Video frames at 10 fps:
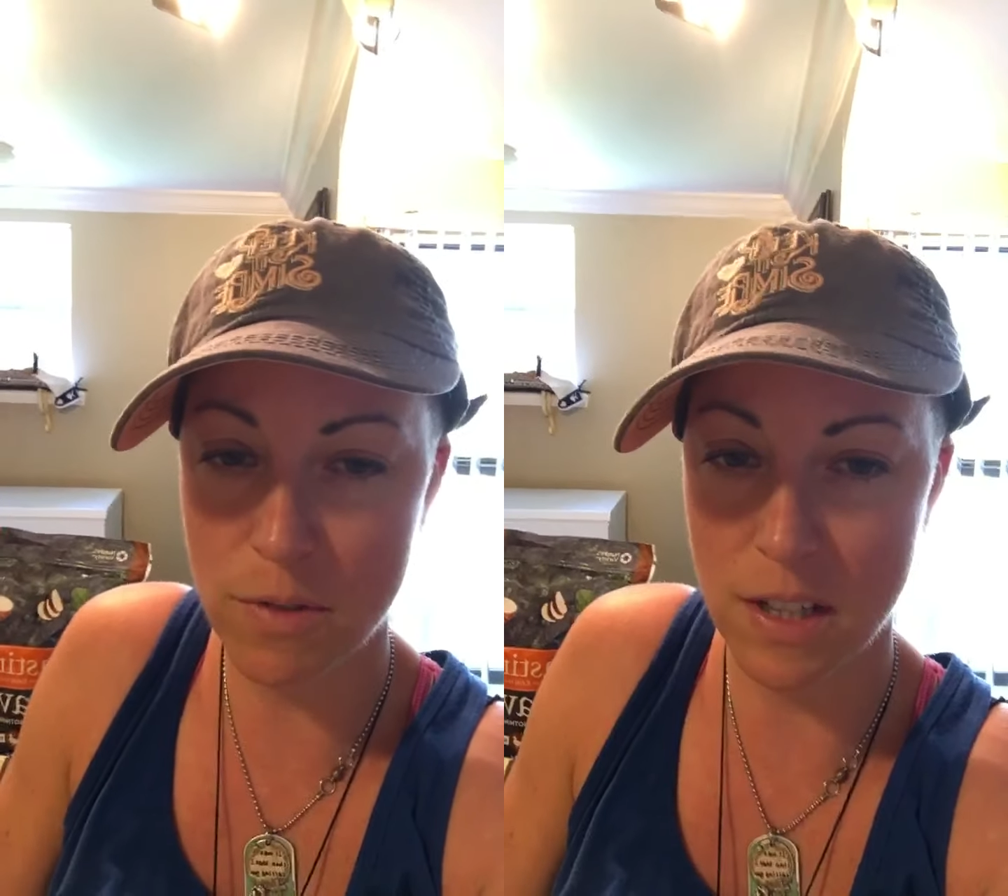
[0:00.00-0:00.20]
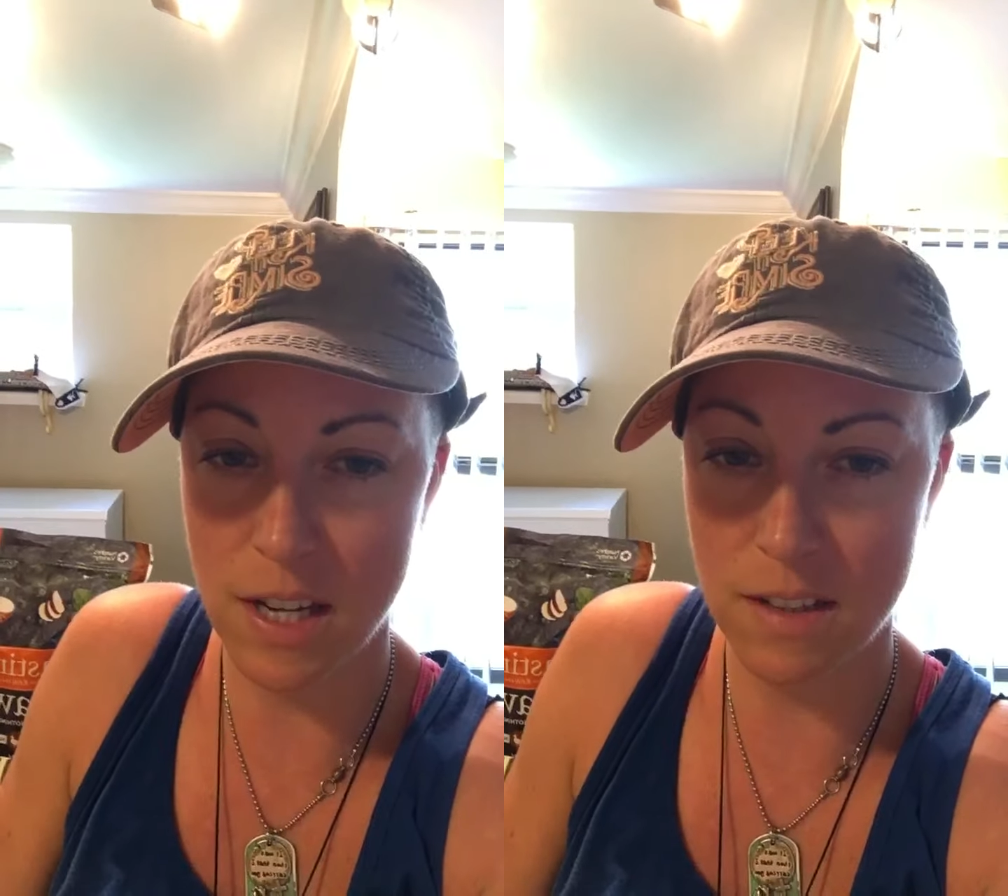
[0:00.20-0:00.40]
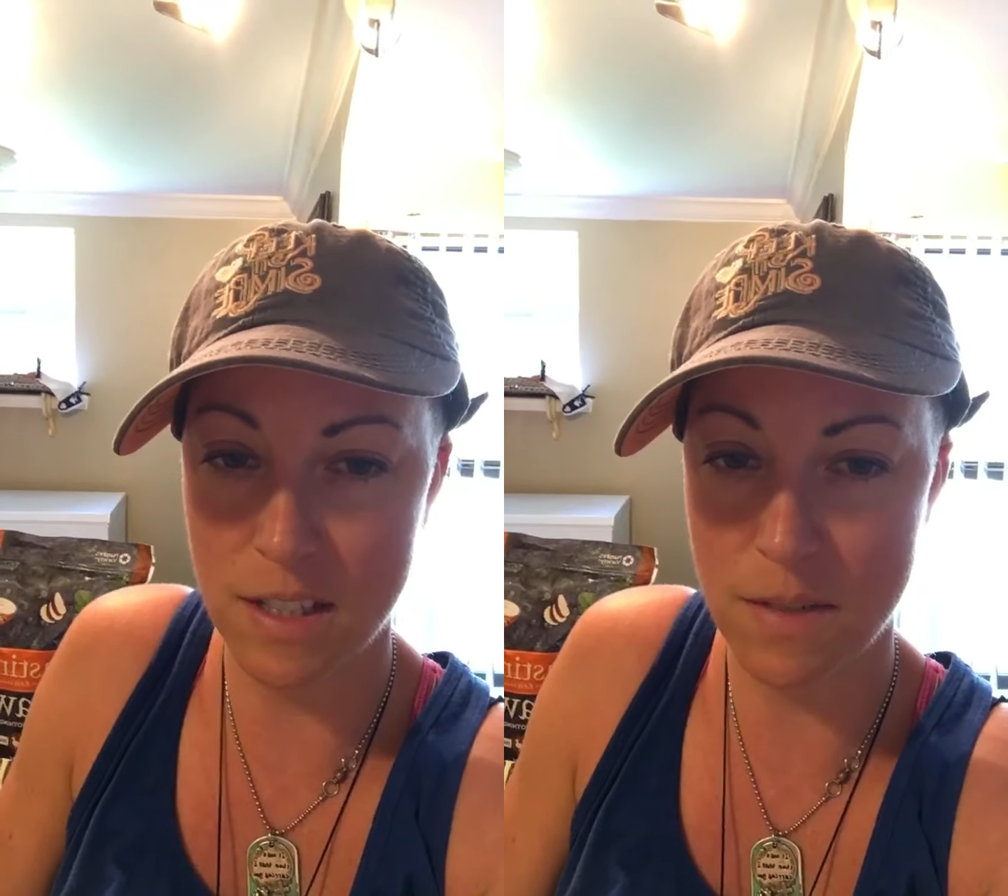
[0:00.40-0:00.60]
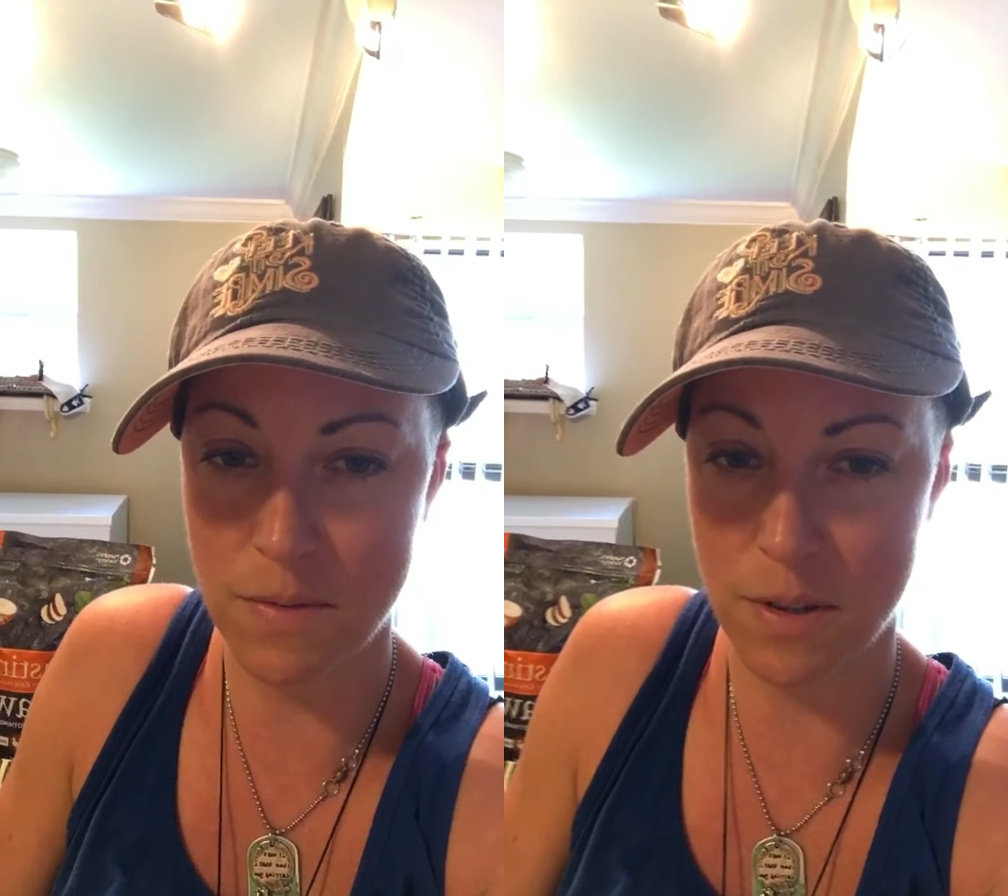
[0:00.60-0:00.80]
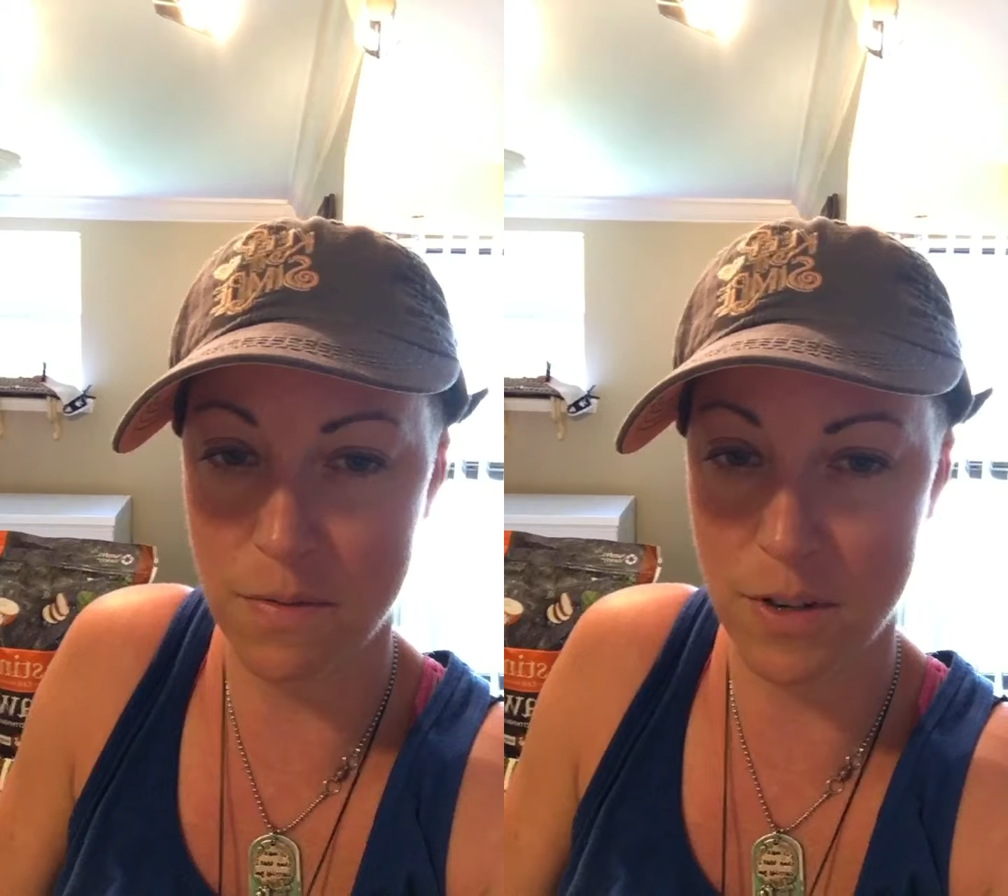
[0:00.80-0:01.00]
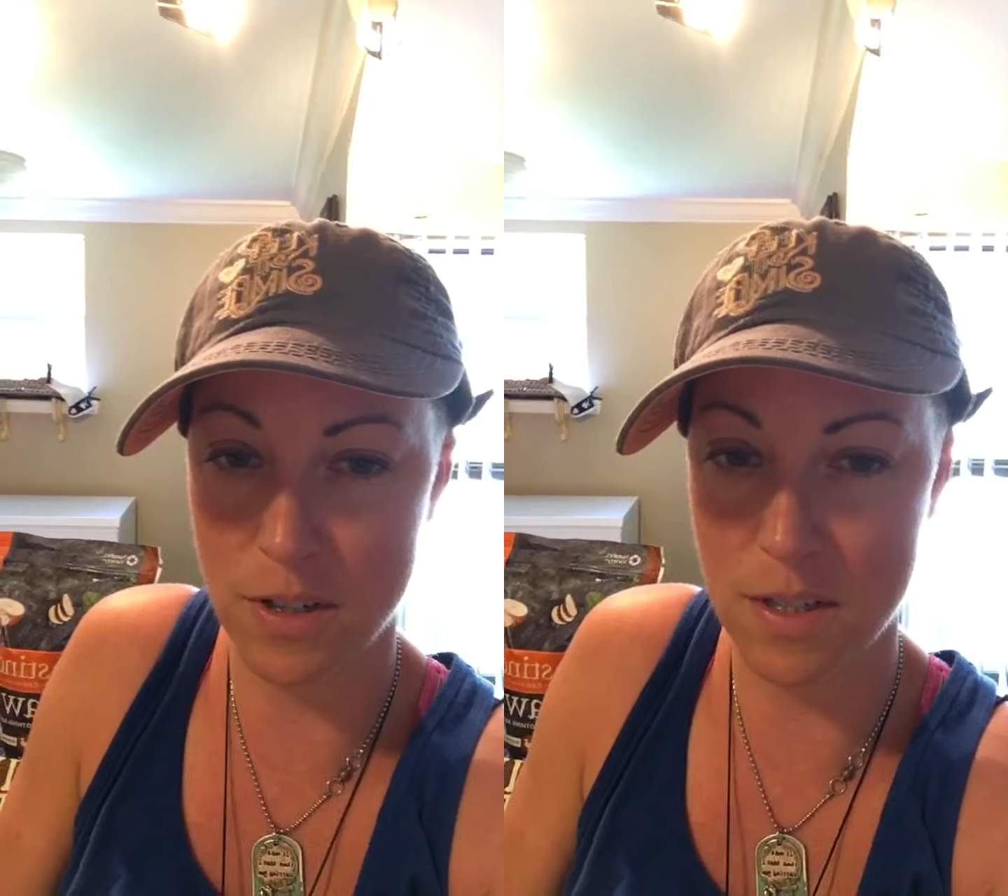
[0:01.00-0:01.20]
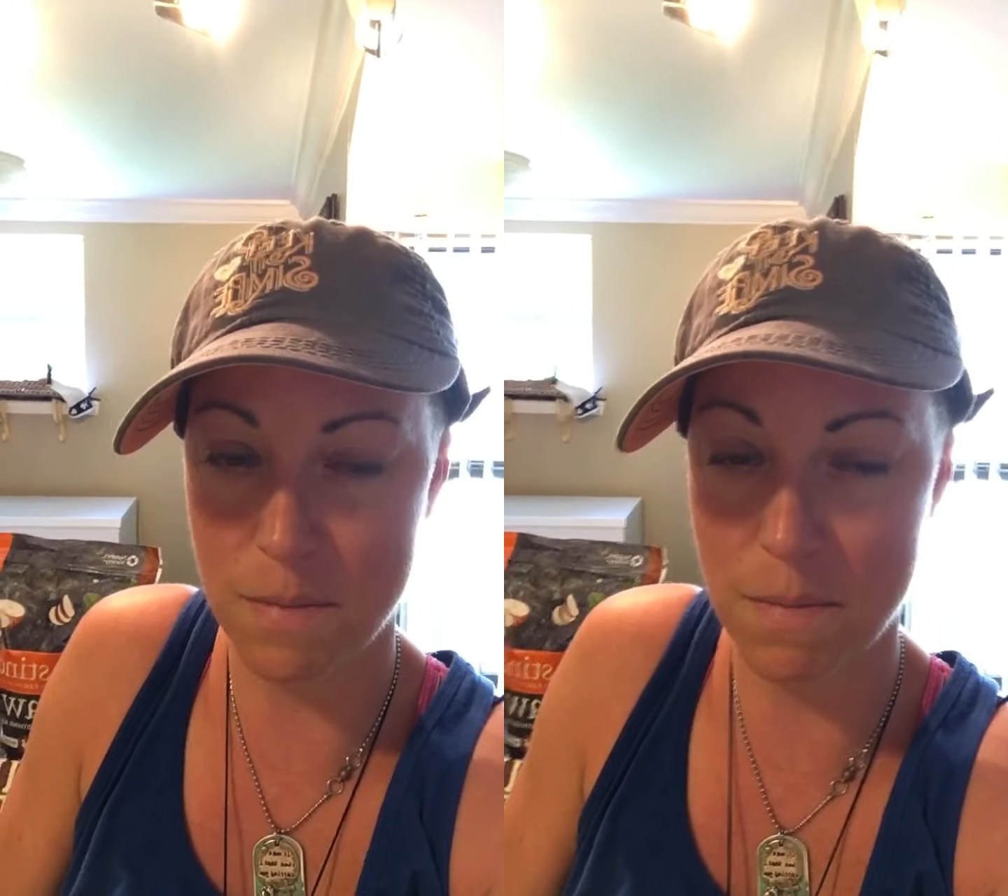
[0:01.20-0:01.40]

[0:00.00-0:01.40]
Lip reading: really at least for the first